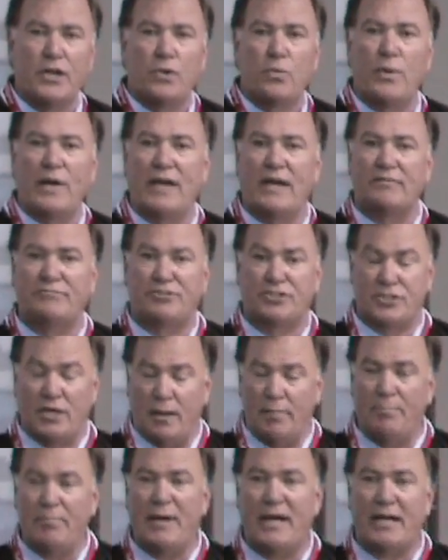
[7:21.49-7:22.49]
We have
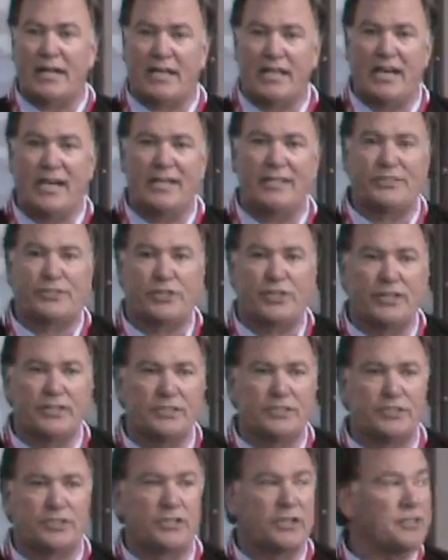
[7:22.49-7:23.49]
some
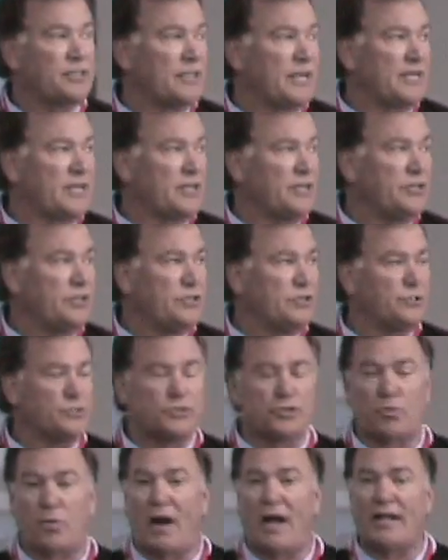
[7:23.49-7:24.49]
medications that they can
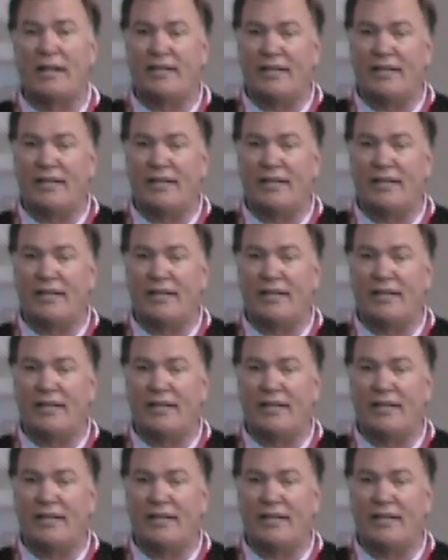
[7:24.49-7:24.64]
use right